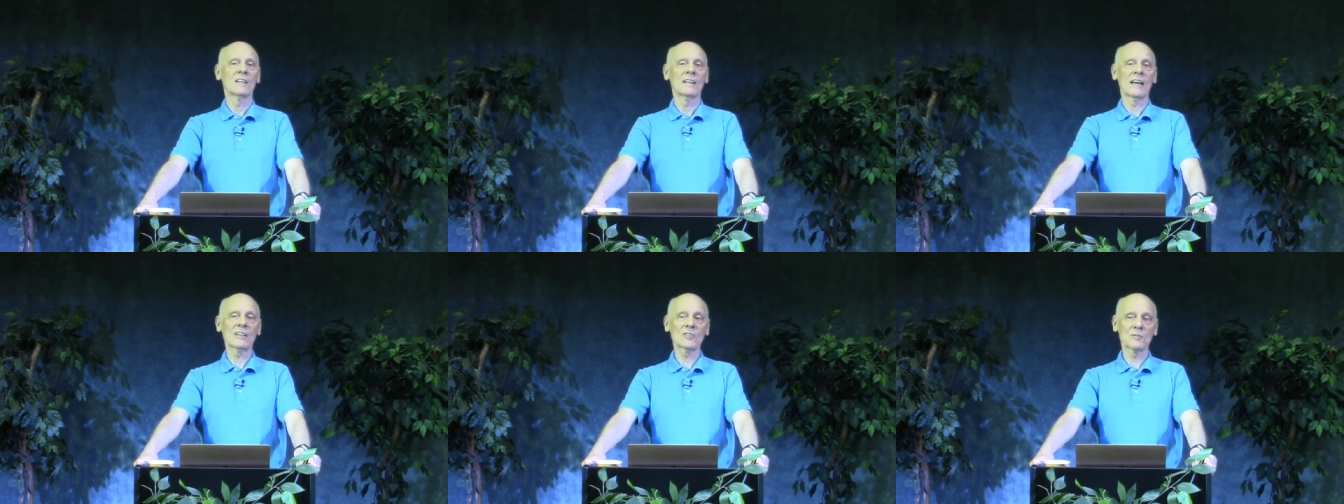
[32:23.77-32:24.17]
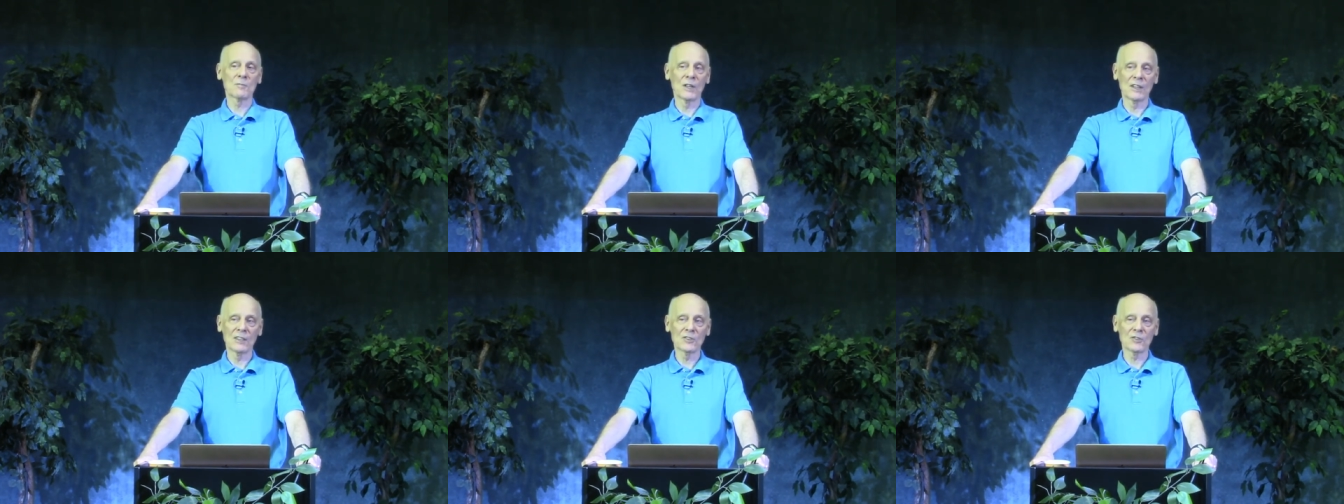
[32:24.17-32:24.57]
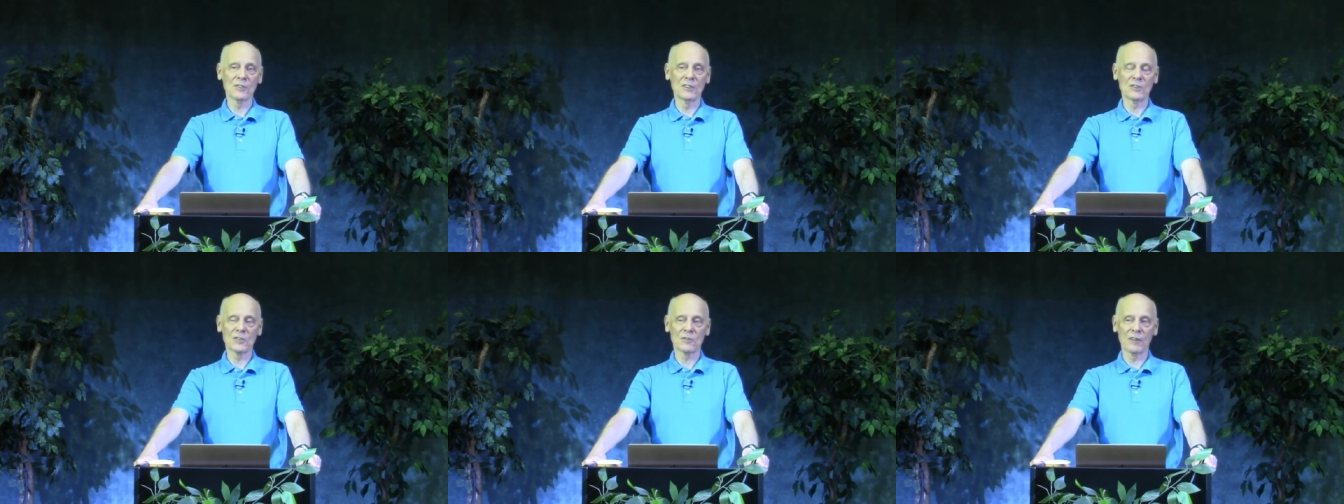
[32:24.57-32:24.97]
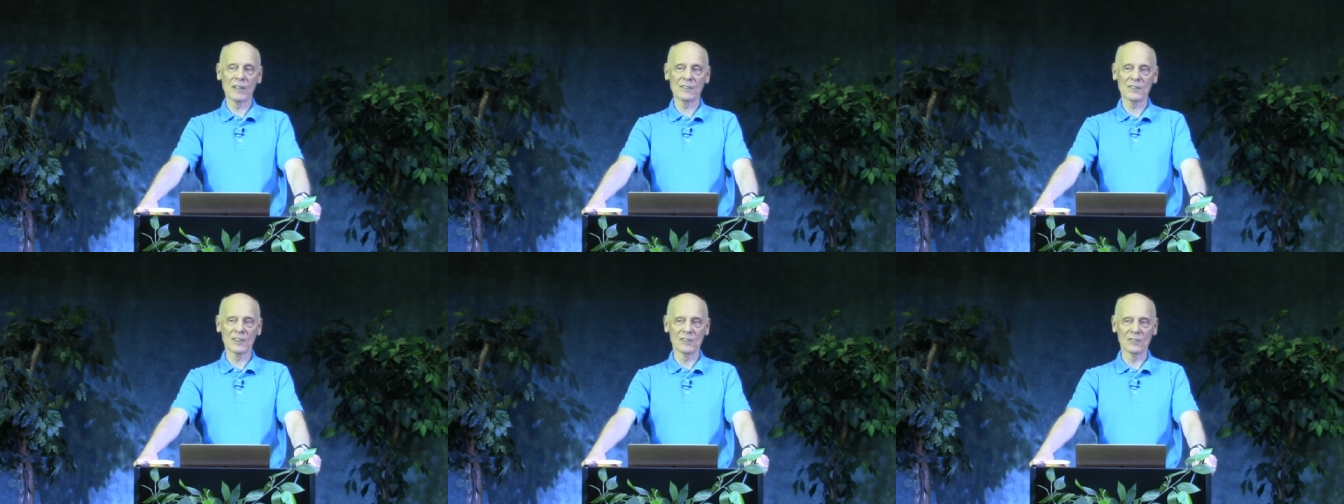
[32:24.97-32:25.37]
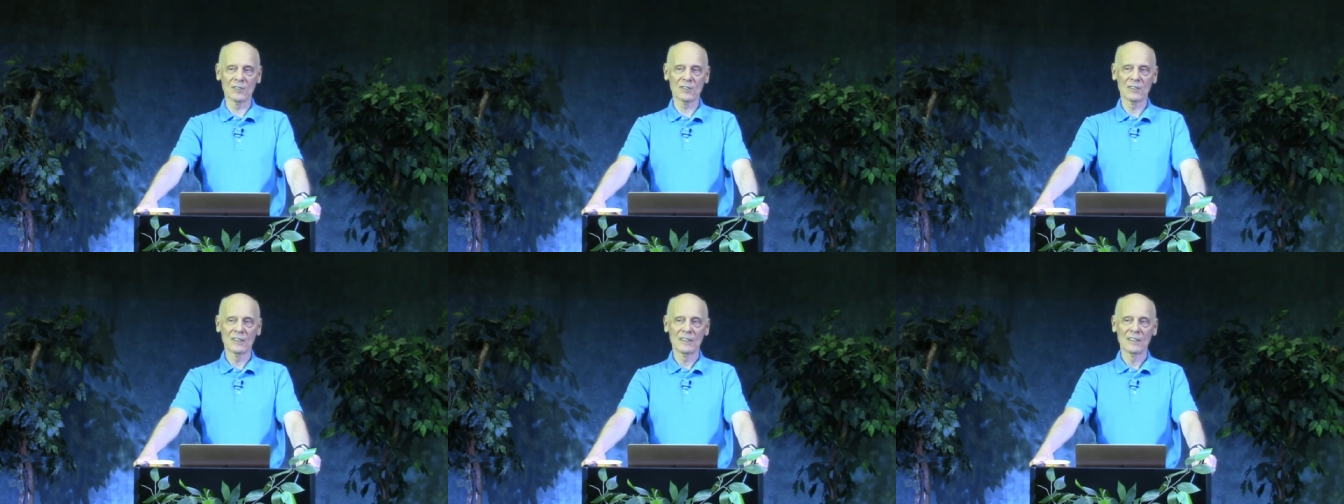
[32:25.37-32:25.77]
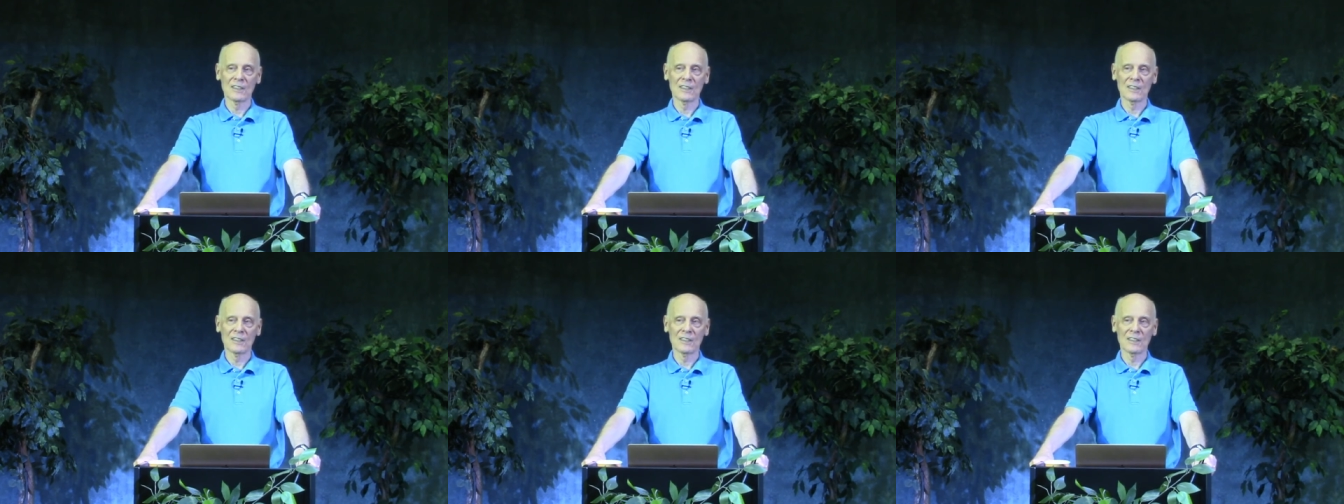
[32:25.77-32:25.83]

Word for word: exponentially strengthens